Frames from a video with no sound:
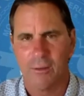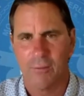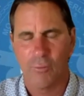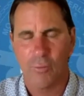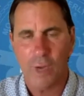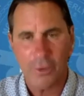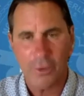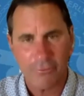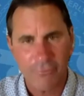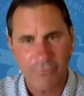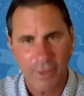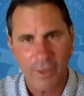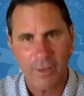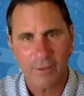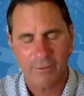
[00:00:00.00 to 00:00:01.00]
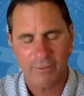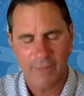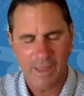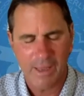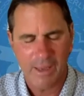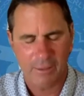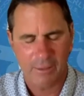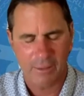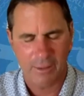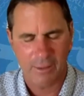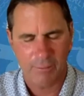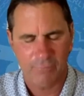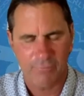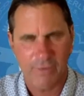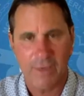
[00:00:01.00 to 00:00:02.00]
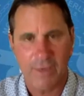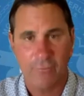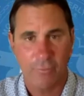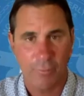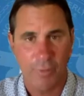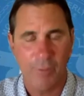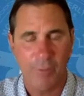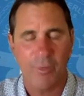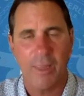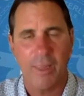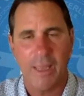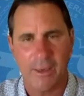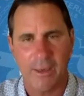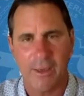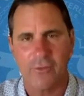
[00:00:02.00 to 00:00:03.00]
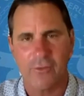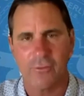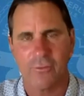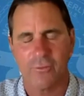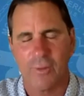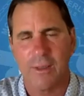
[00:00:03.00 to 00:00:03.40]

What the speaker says: waterfront that provides for people and nature as well.